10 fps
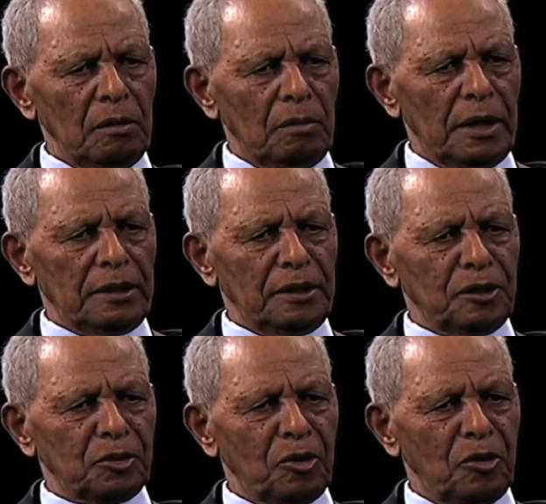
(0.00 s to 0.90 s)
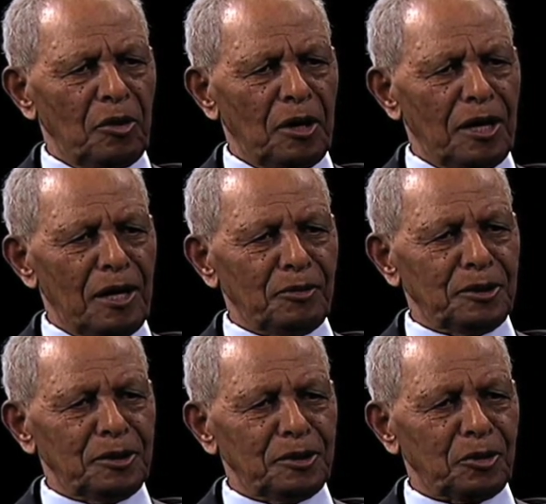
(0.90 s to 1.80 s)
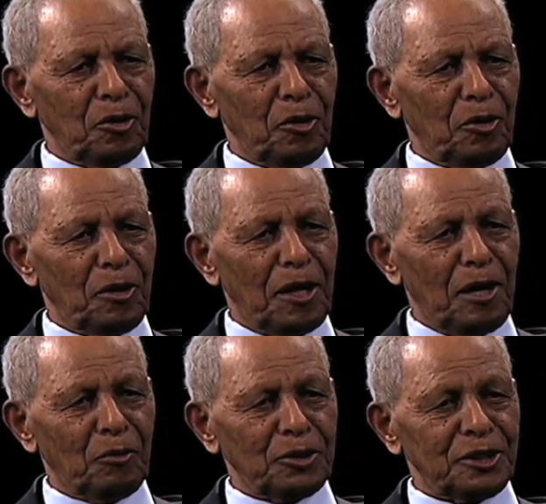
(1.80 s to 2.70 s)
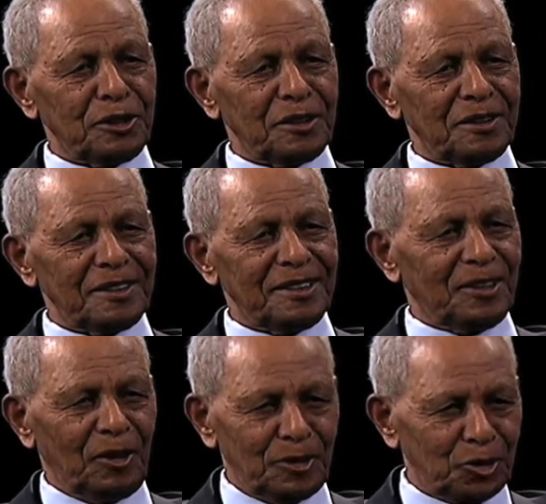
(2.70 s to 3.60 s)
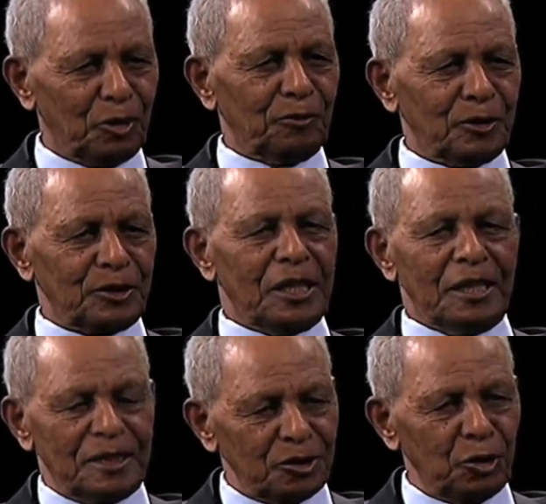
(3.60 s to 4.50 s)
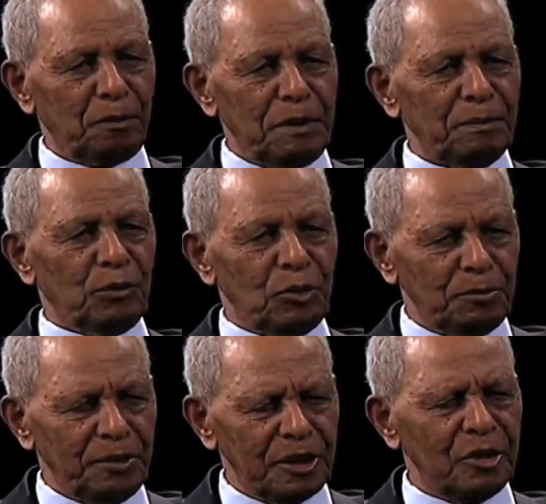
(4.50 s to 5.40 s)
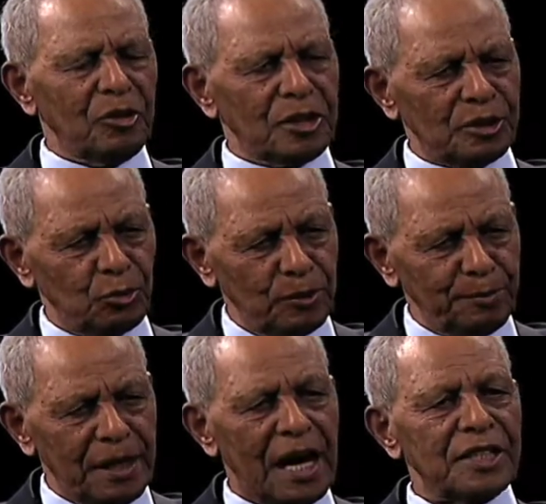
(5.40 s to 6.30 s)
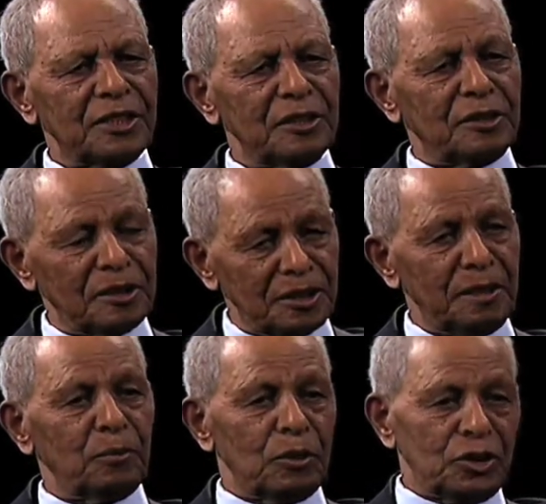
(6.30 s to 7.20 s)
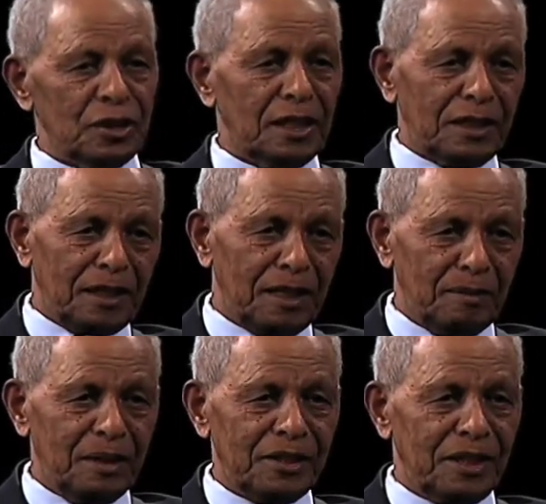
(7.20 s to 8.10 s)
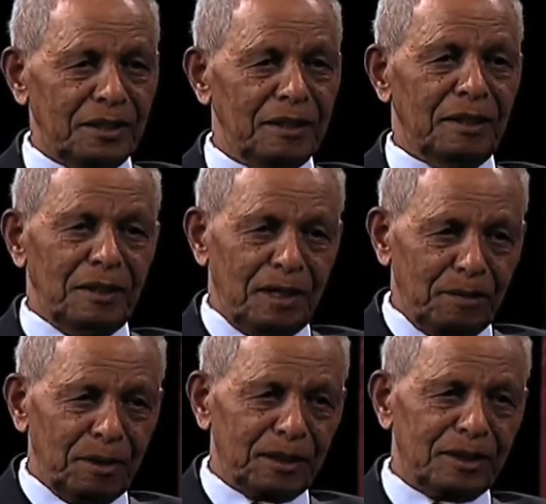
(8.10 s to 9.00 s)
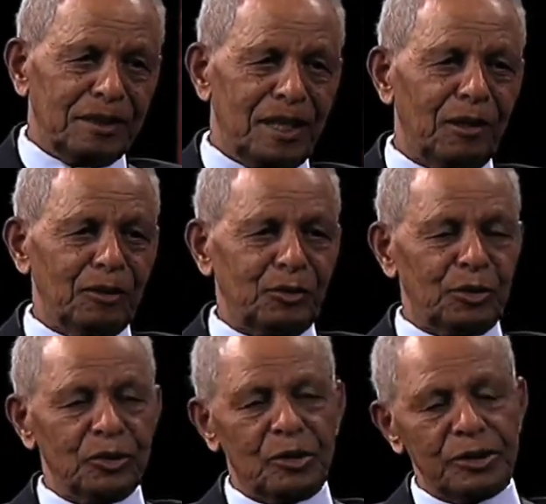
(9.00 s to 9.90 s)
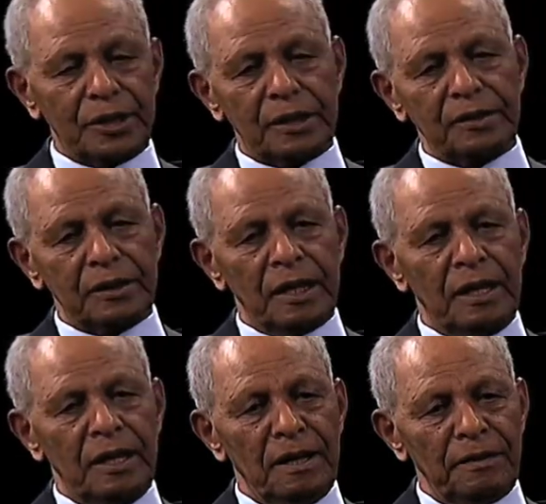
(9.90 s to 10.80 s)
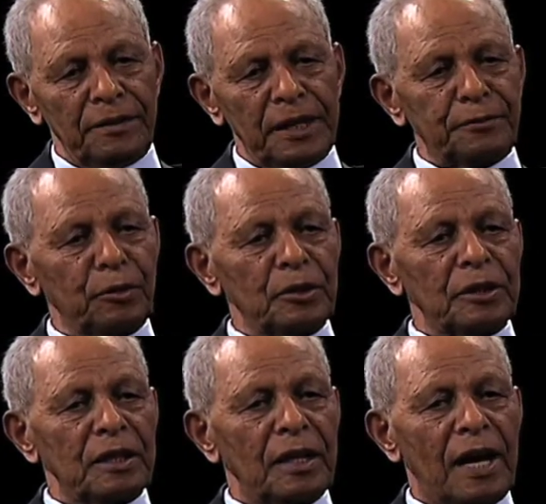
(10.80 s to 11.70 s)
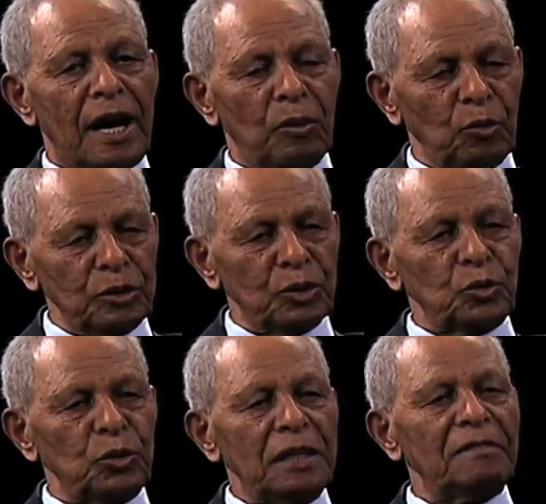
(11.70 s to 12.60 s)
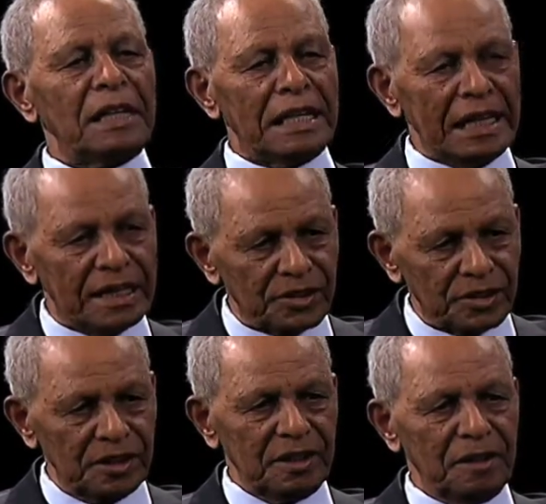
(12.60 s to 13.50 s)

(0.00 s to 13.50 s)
Why did it go? How did it go? How was it, you know, and so forth. So people will be curious, will be asking the same question that I'm asking about how it was constructed. Therefore, I wanted to leave a legacy